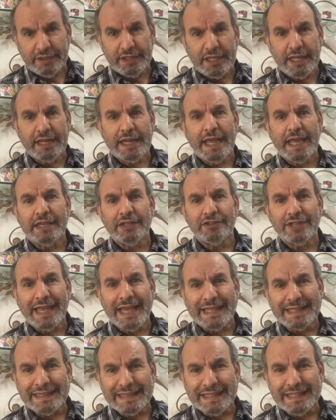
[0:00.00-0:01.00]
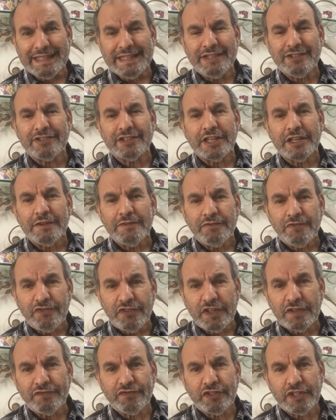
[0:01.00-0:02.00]
that has at least
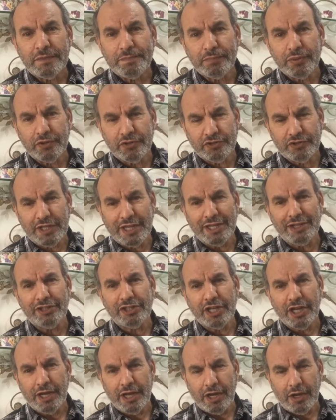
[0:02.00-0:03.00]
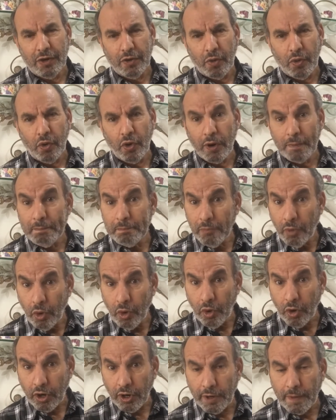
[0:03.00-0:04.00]
50% or
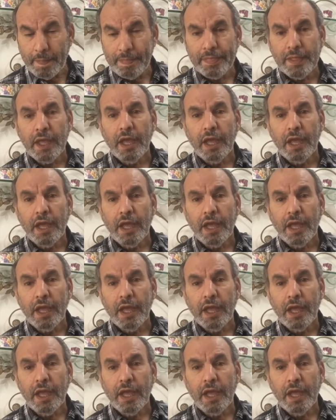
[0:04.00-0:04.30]
more